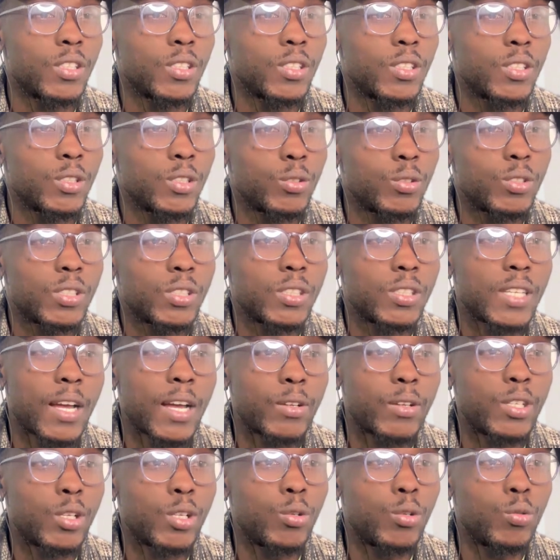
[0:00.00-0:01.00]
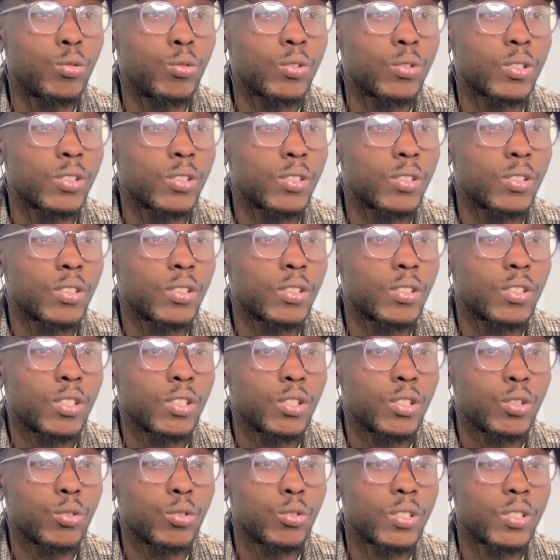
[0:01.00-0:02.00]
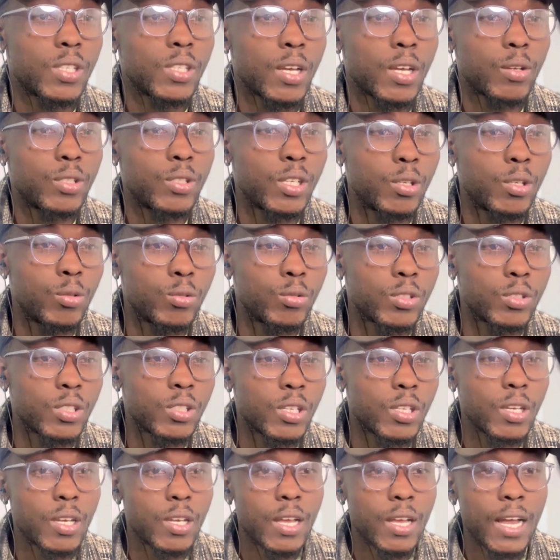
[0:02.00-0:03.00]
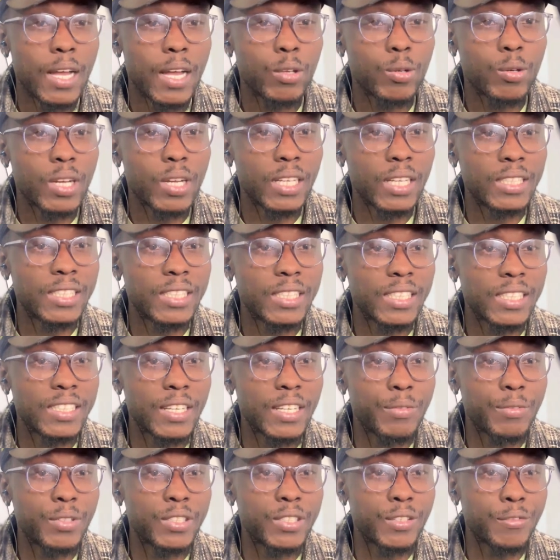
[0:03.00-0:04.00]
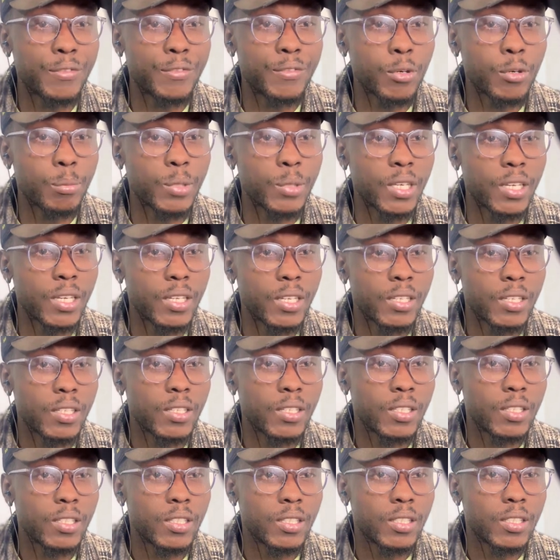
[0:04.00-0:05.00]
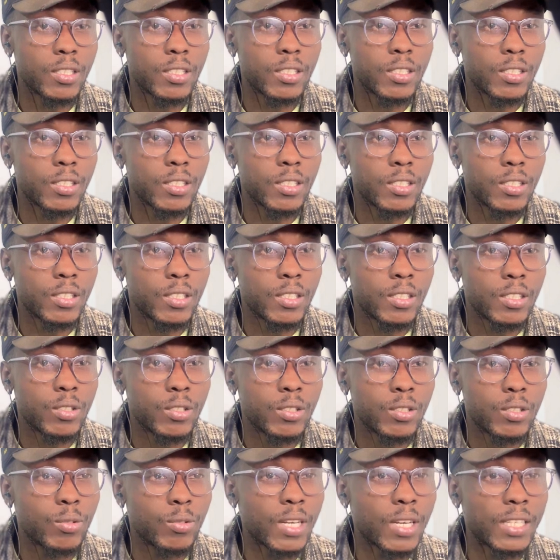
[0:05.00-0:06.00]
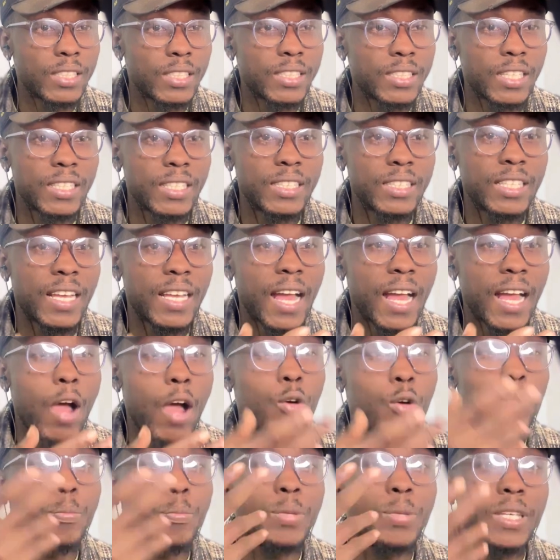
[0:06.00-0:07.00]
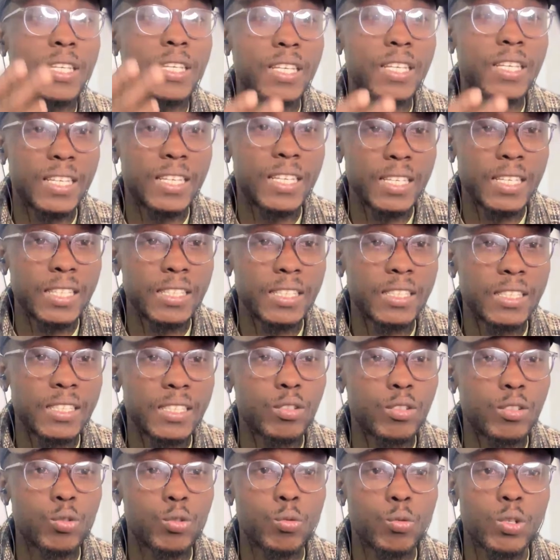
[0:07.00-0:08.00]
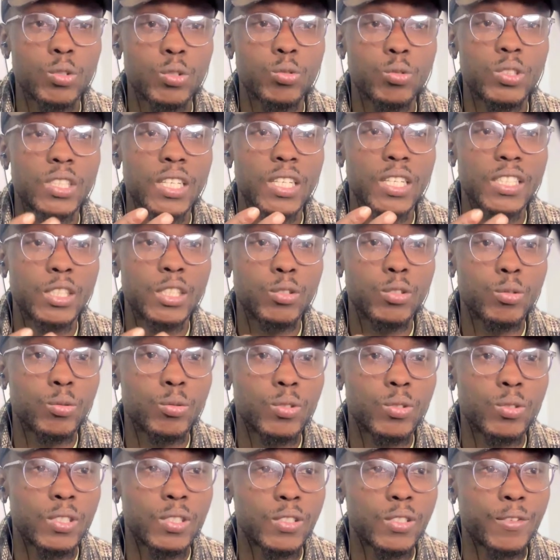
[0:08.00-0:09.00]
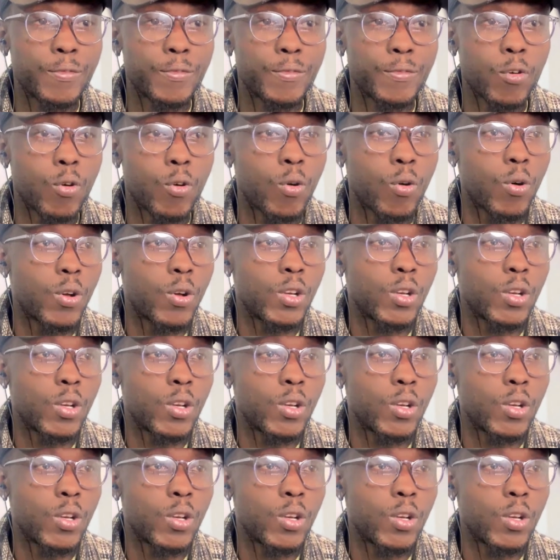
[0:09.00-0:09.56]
You see how they looks, you see how they looks, and you can change everything from here. You can change the how big it is. Do you want to change it to 64?